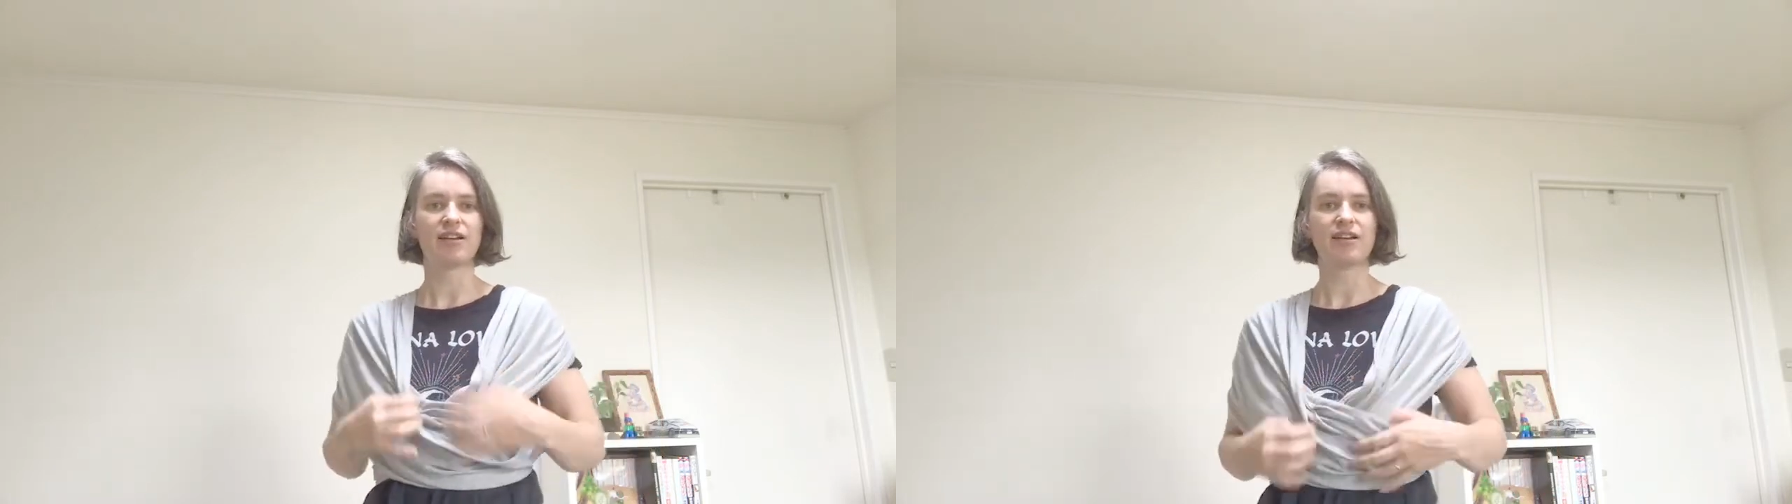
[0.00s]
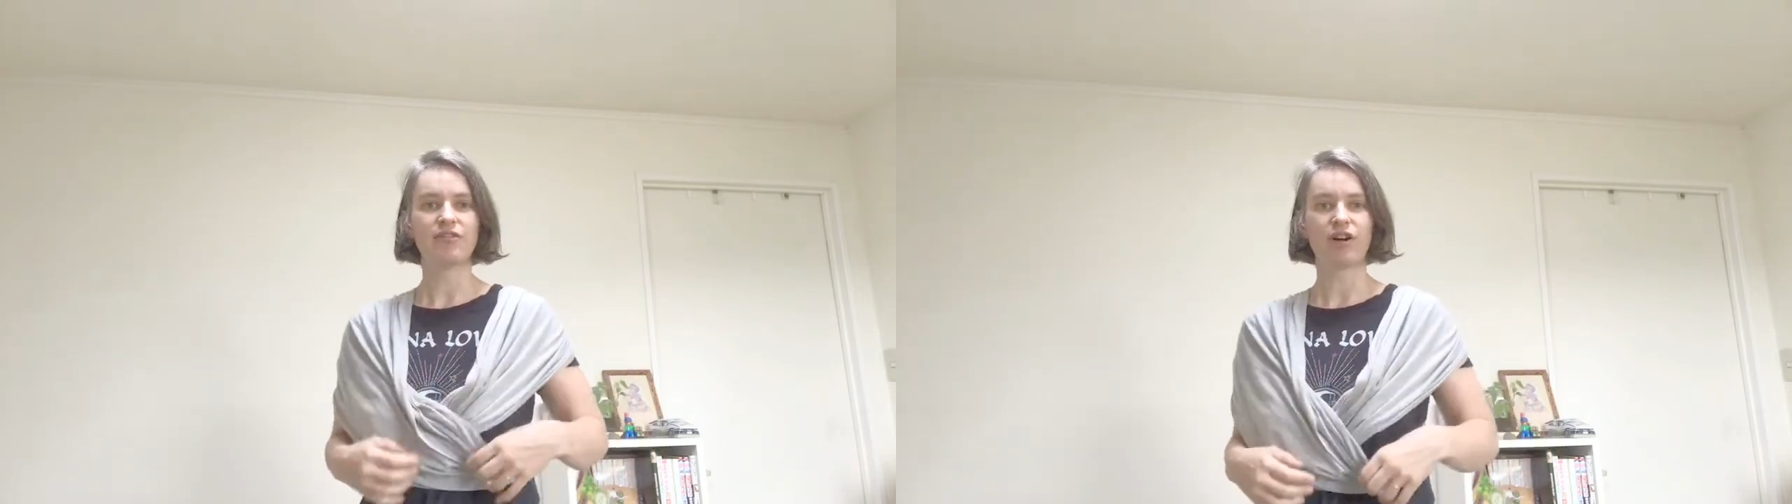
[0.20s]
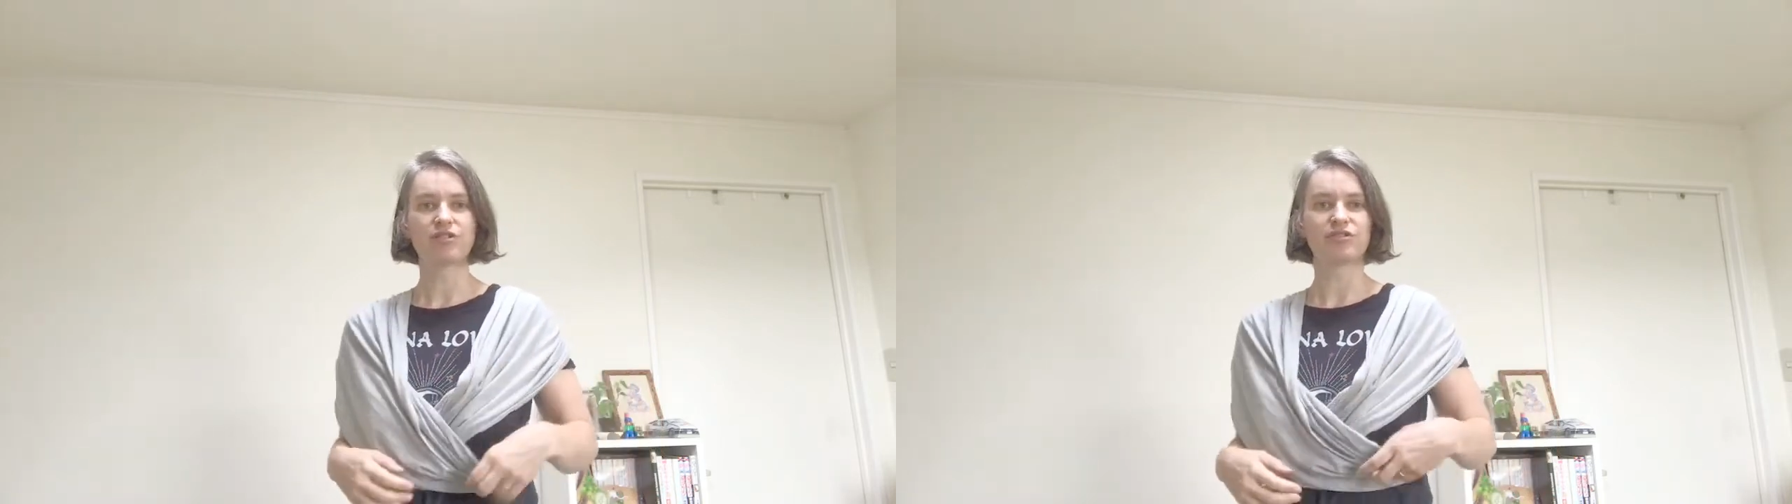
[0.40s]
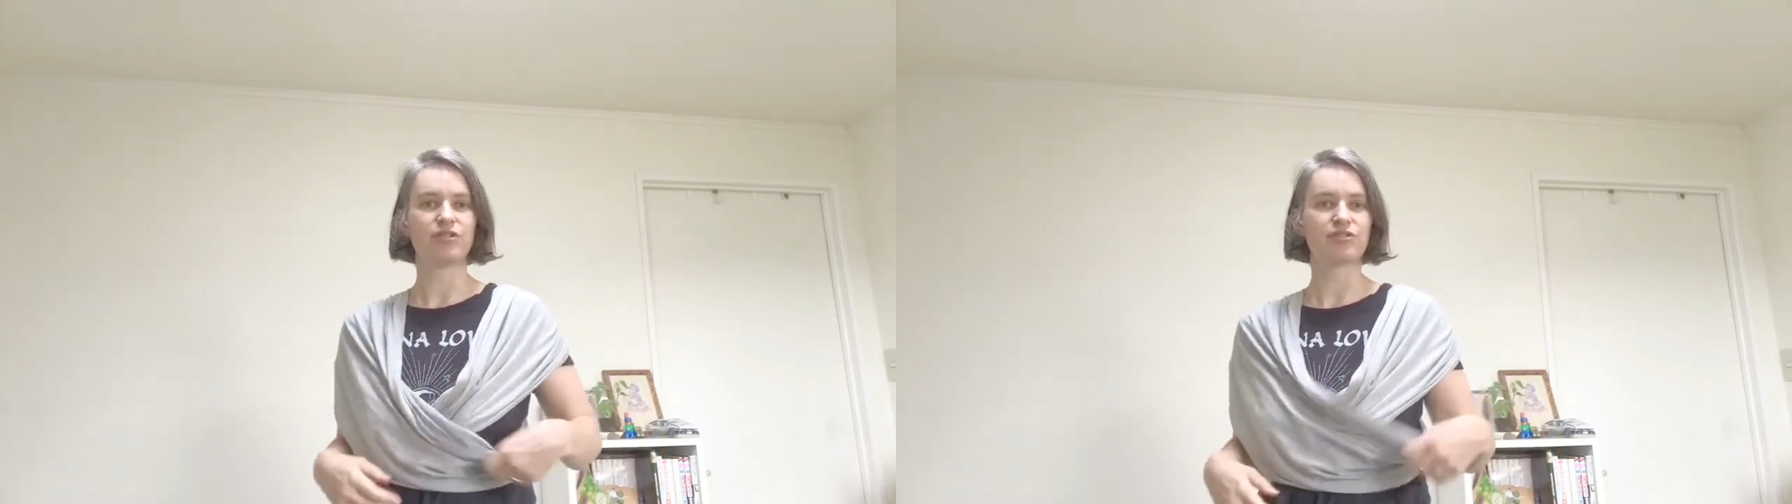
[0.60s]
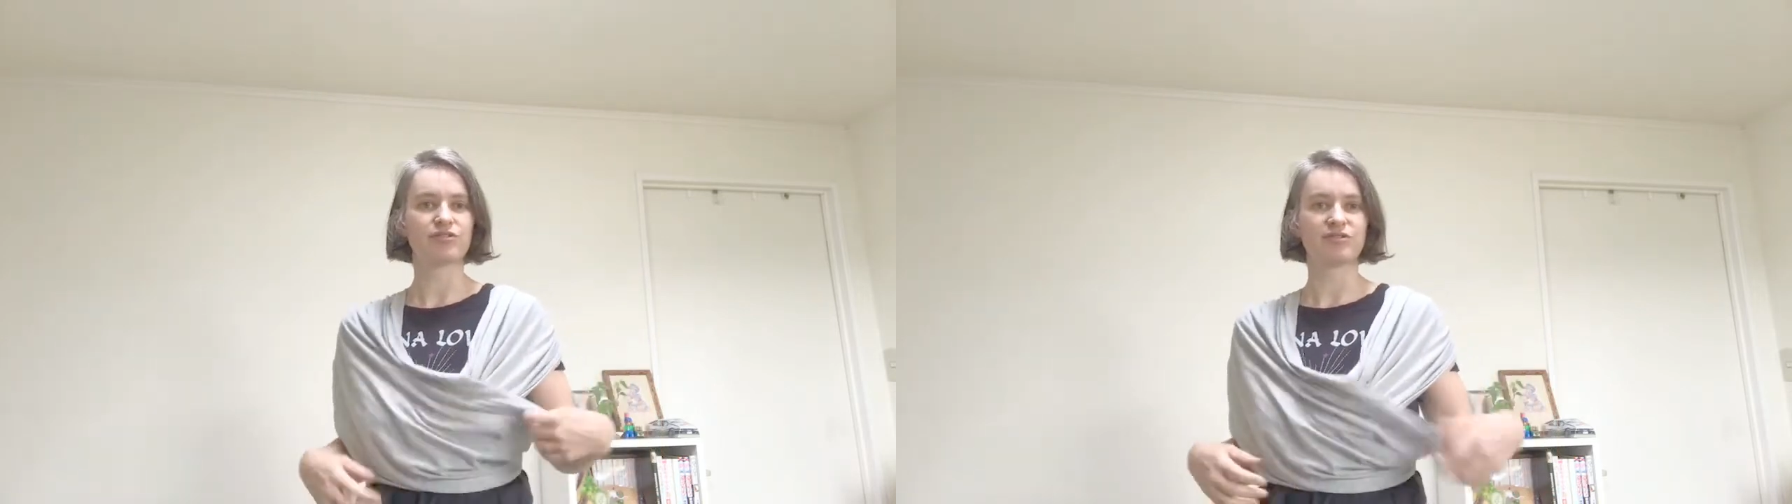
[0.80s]
it also
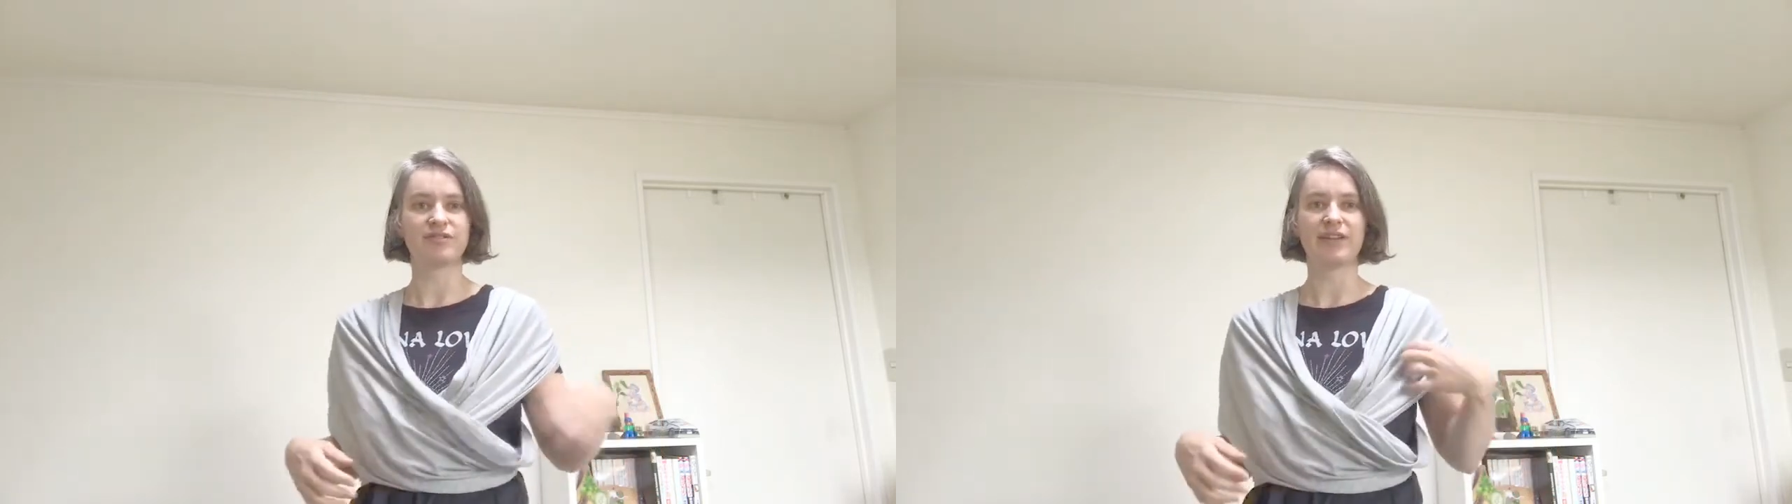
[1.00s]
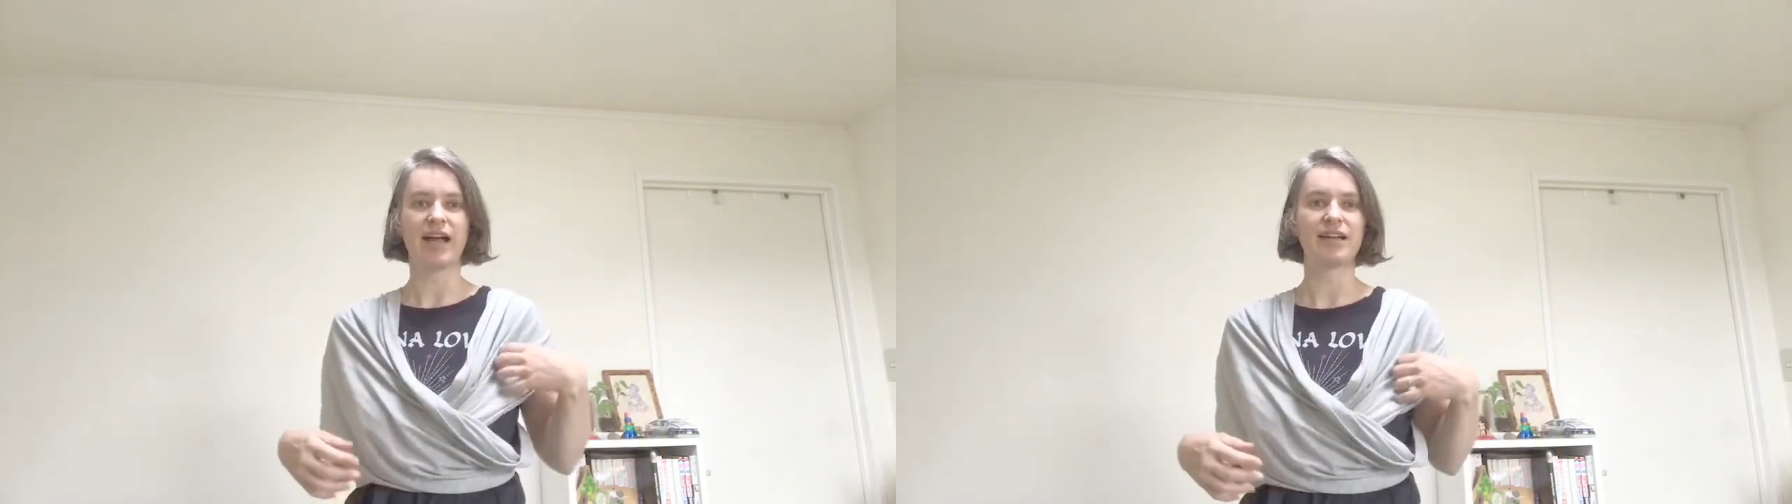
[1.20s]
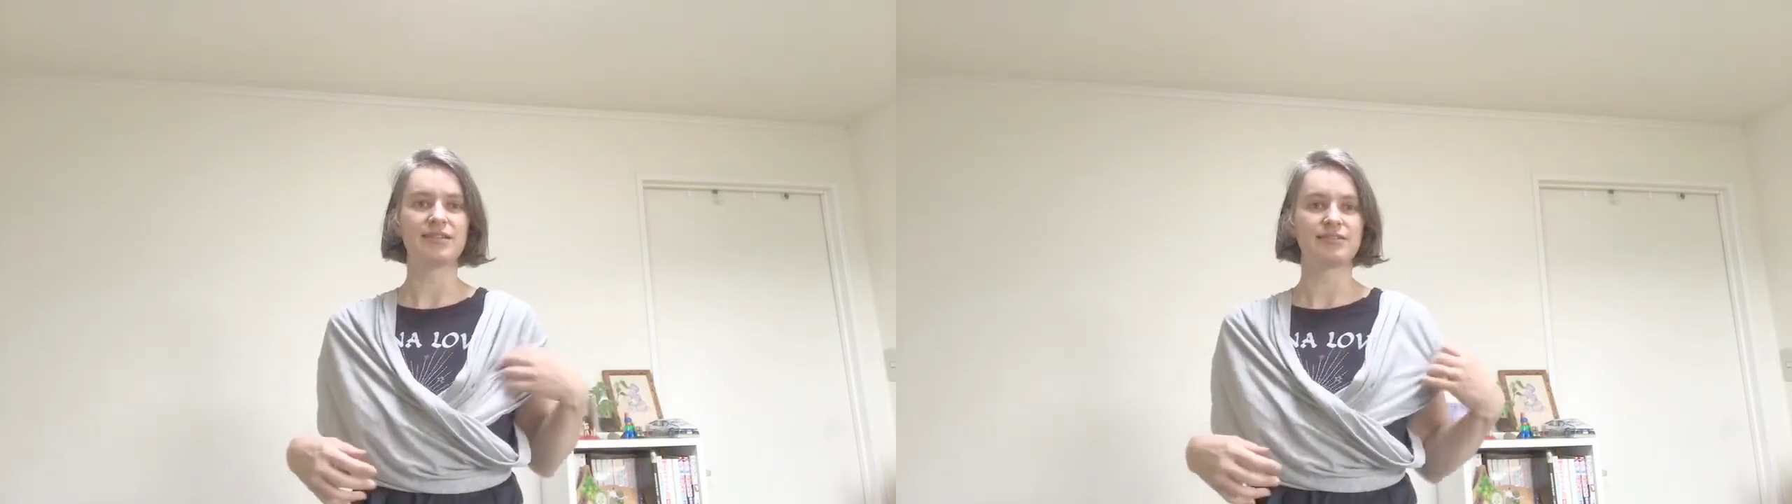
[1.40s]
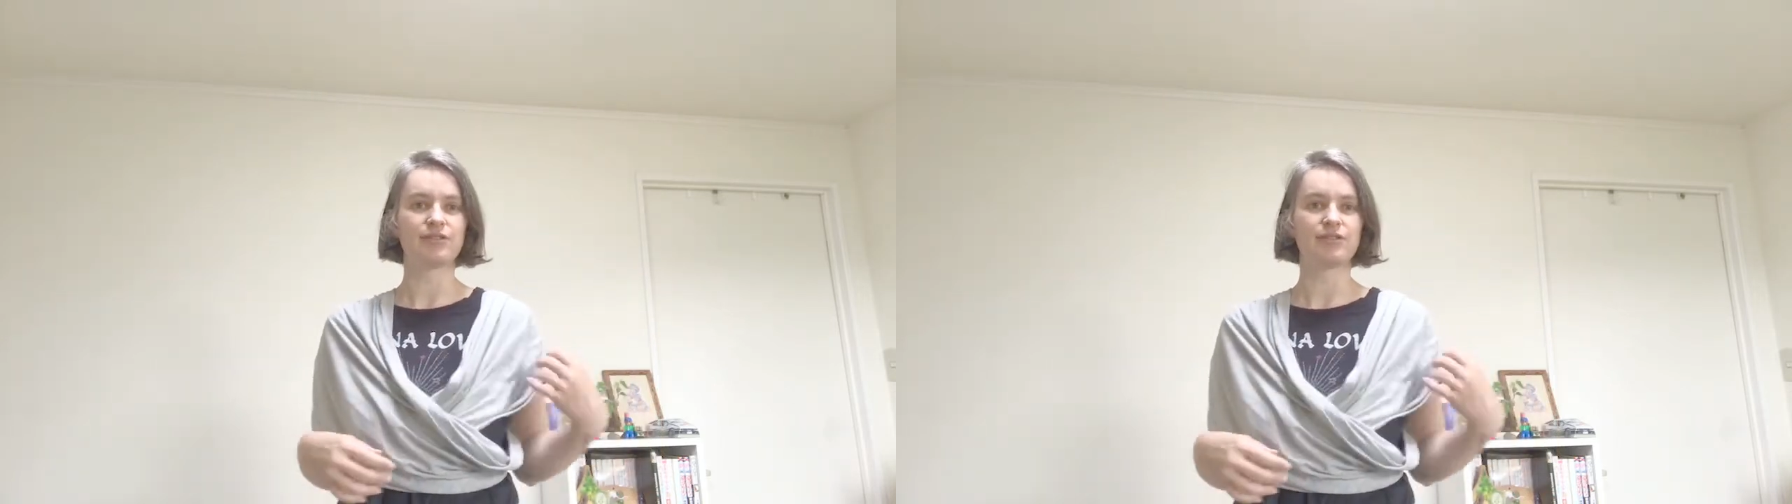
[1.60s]
looks nice.